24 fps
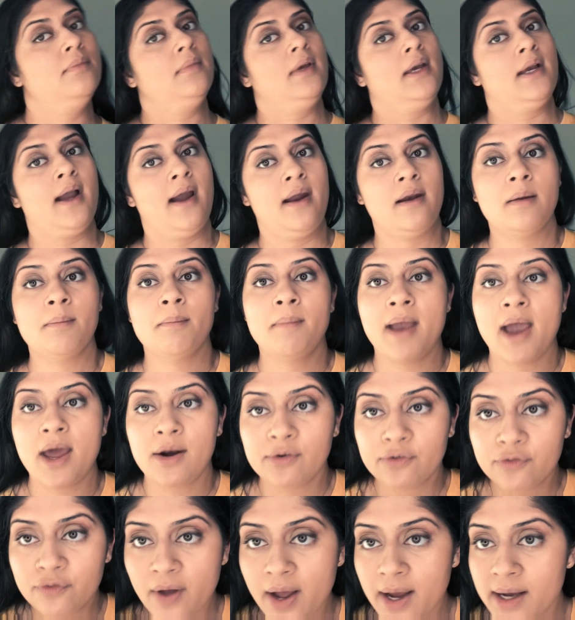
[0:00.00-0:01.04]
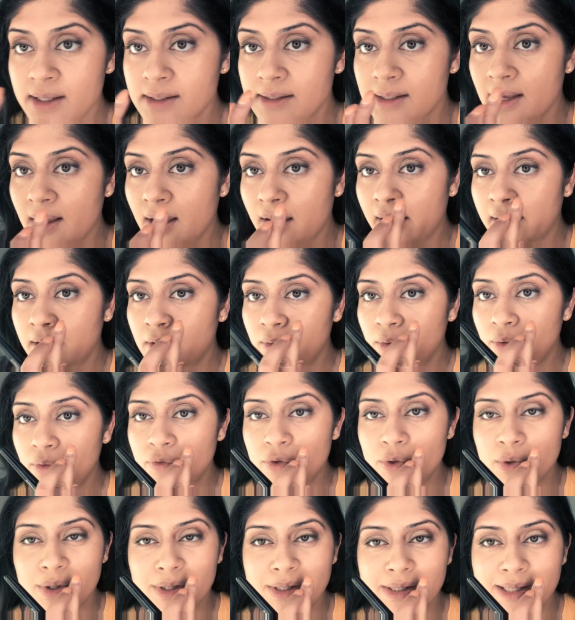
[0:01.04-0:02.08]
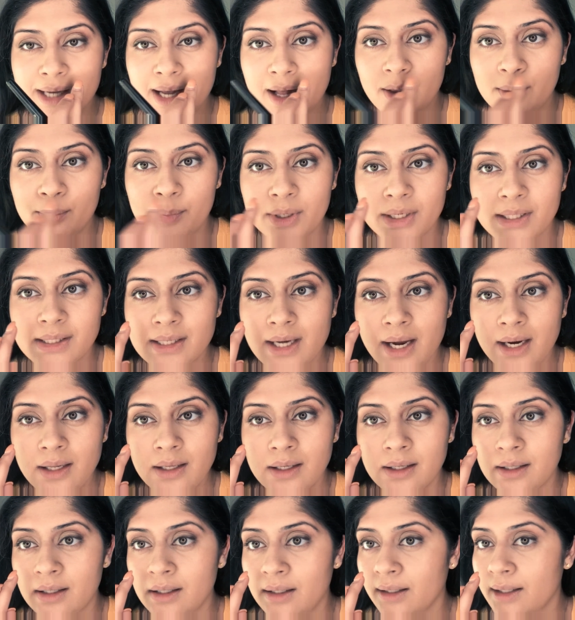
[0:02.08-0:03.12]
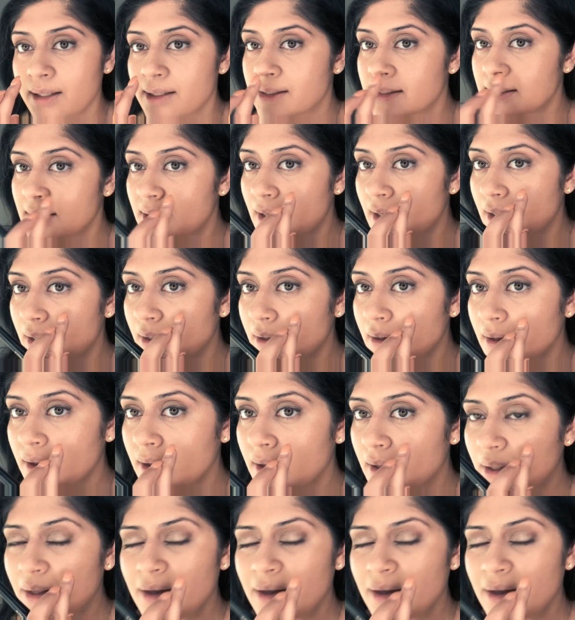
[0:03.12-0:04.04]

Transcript: It kind of mattifies. I don't know if you can tell, but it's kind of glistening.